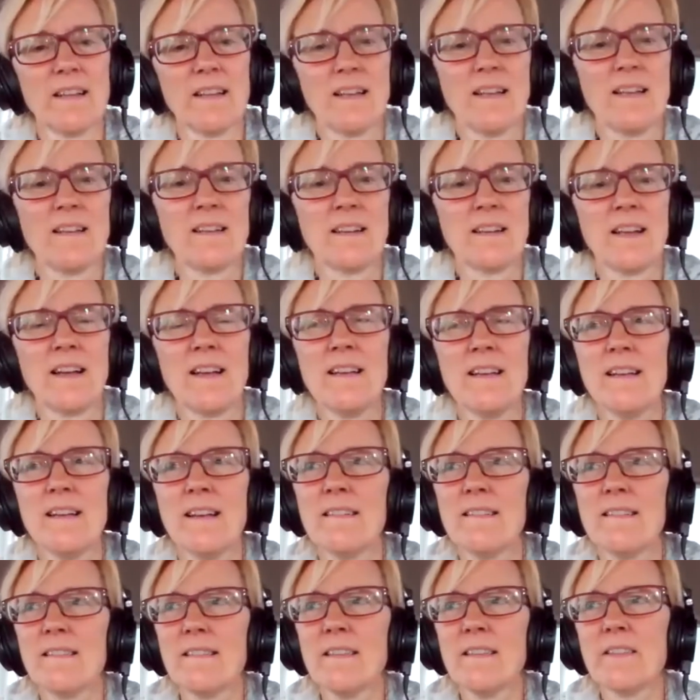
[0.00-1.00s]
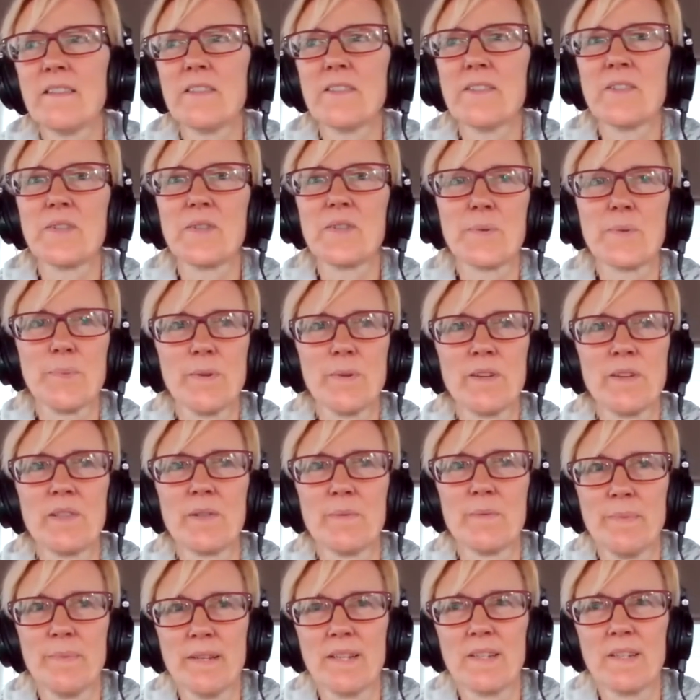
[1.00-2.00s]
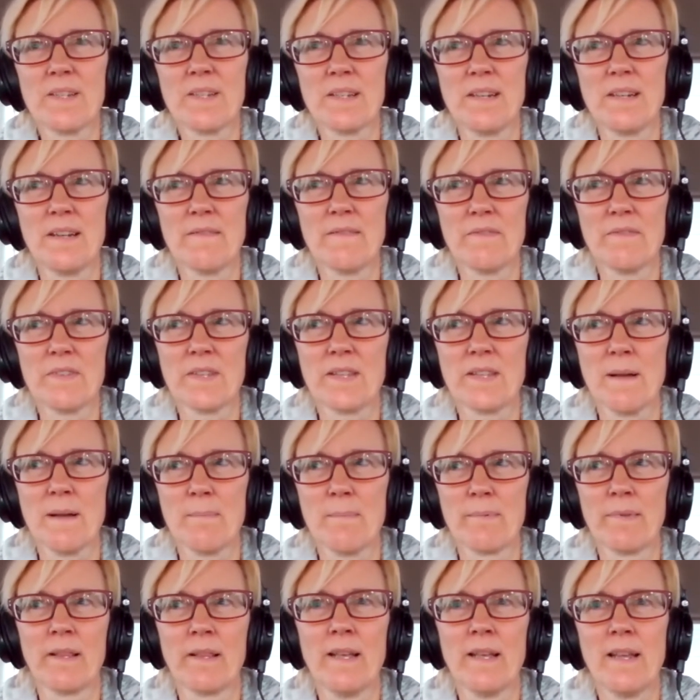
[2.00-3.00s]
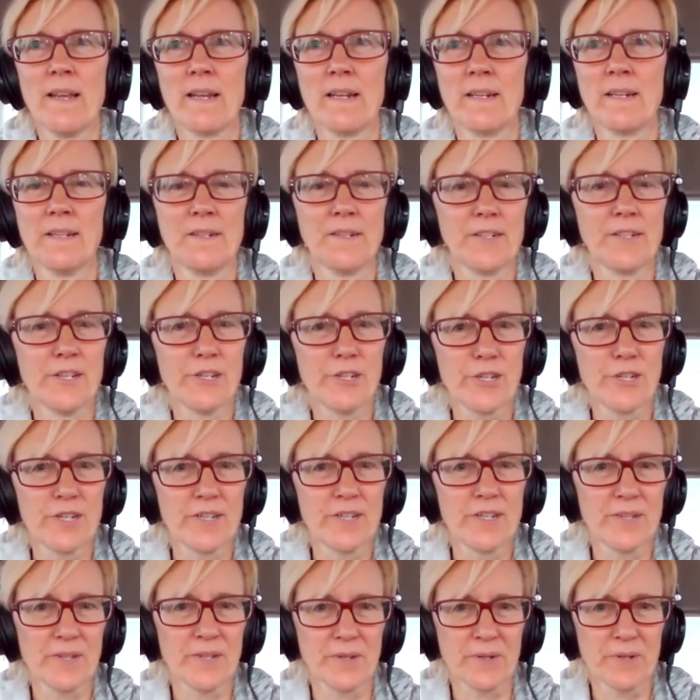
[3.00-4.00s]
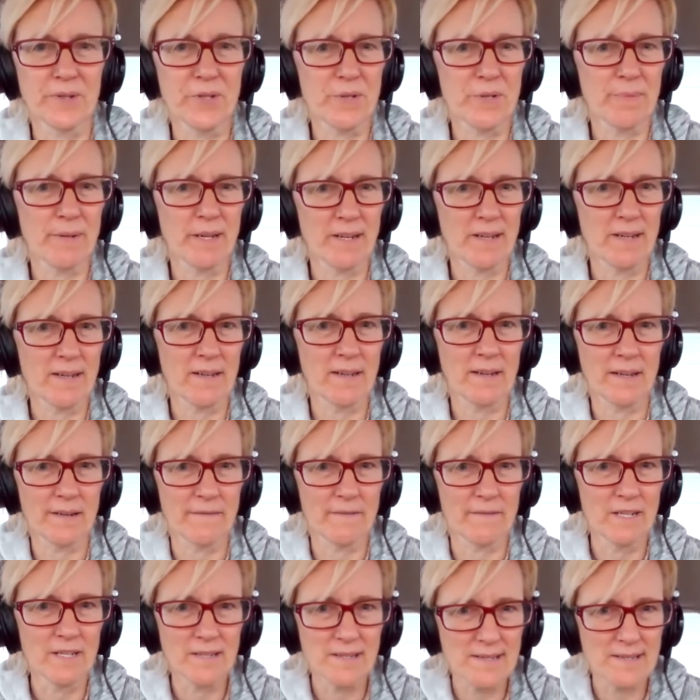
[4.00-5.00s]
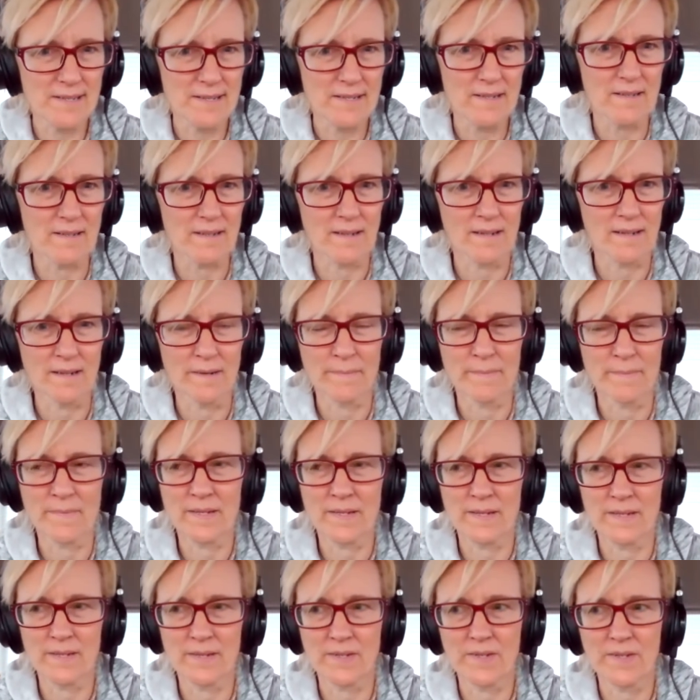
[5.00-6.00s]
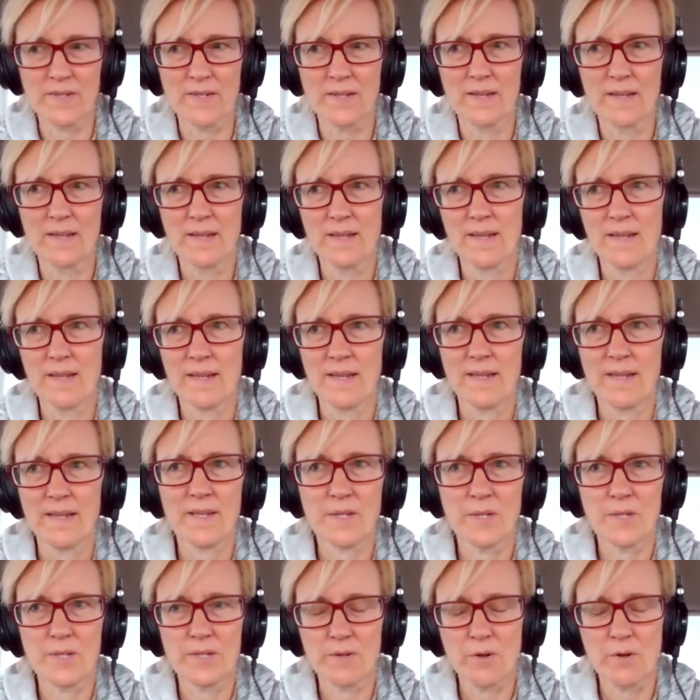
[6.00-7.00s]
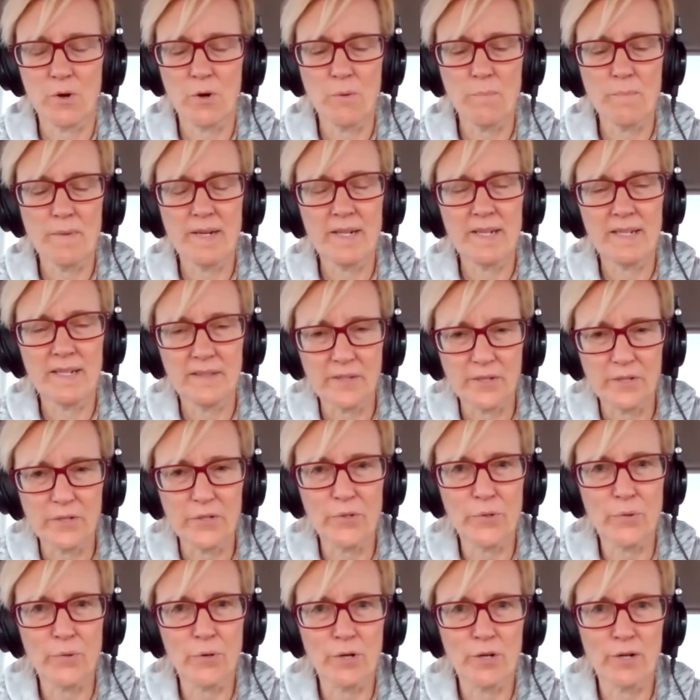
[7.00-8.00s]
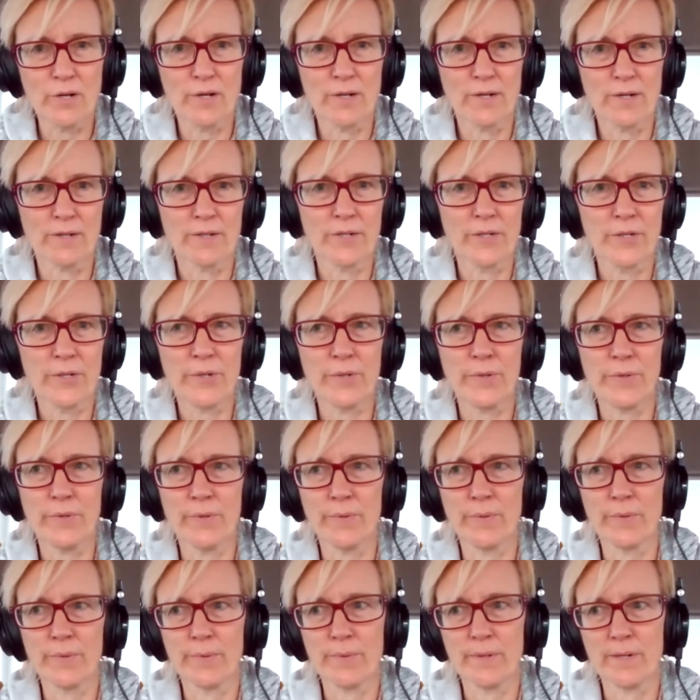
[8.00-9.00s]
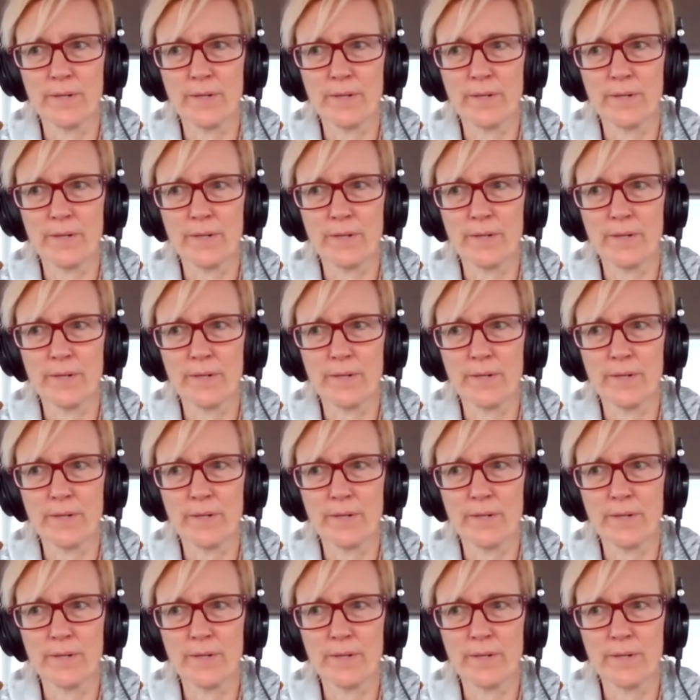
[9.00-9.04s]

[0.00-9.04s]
and I think this is one of the biggest gifts that playing an indigenous instrument can give us, is opening the door to